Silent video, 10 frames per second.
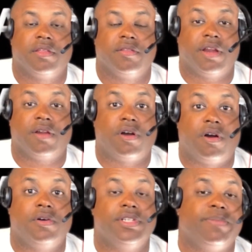their
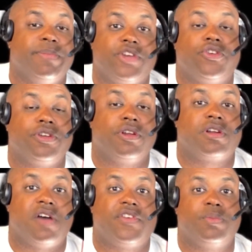goal is to make sure you're
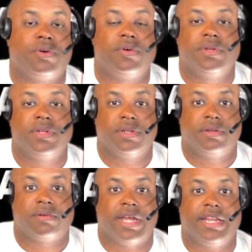comfortable,
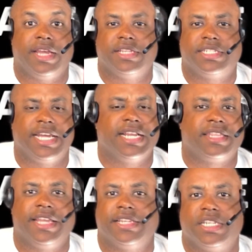right? And the second
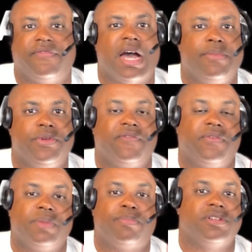thing is the vibe you get
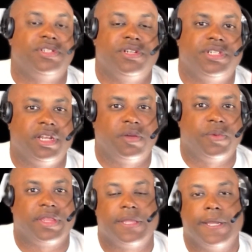from the person you're dealing
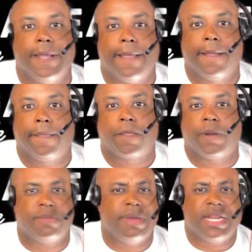with,
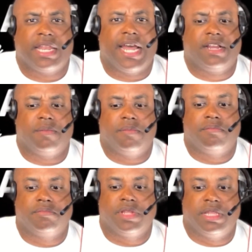right? You may not like them.
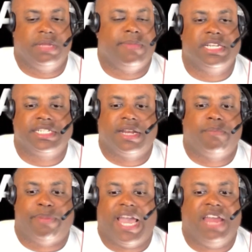You may just get a
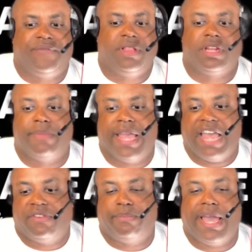bad feeling. They may
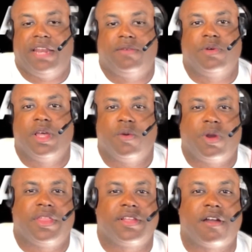have a bad, what
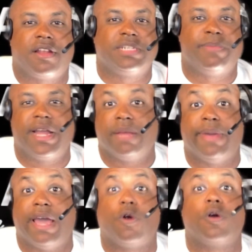do they call it, Tamiya, a
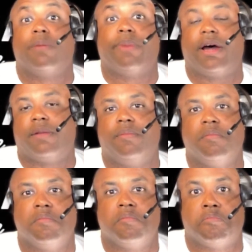bad aura about
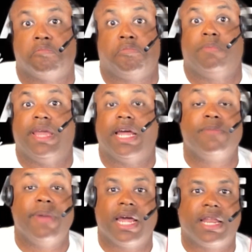it. You
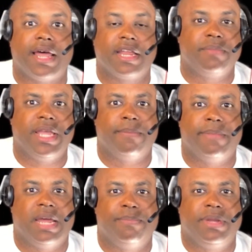may not like me. I may
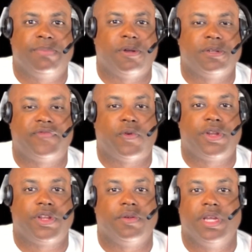not be the person for
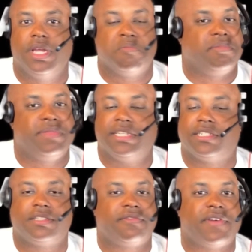you.
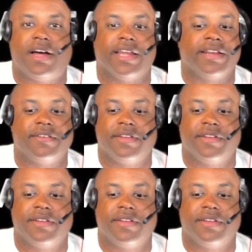that's fine,